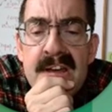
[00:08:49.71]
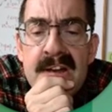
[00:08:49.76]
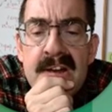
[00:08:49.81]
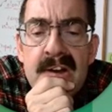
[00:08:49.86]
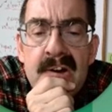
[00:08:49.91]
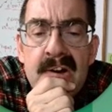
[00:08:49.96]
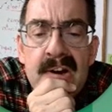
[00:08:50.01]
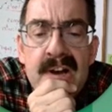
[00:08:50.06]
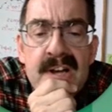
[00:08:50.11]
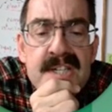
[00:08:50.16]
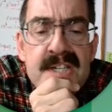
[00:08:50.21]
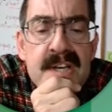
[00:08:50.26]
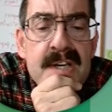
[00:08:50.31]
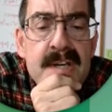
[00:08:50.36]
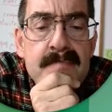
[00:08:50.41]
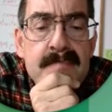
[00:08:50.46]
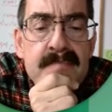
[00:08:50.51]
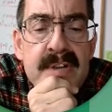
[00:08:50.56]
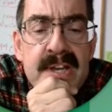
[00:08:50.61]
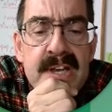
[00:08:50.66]
Congrats on
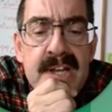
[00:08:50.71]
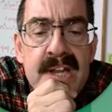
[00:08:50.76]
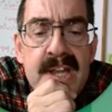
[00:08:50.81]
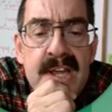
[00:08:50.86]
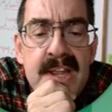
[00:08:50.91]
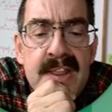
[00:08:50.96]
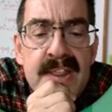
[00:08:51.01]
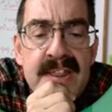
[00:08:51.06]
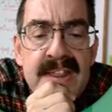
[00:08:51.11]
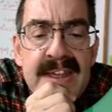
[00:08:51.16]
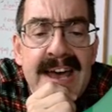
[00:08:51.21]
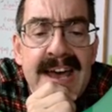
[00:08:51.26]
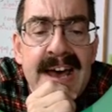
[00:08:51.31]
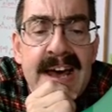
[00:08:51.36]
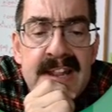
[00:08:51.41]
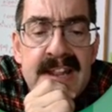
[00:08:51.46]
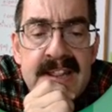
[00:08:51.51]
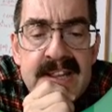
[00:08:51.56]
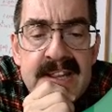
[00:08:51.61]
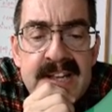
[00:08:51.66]
completing that.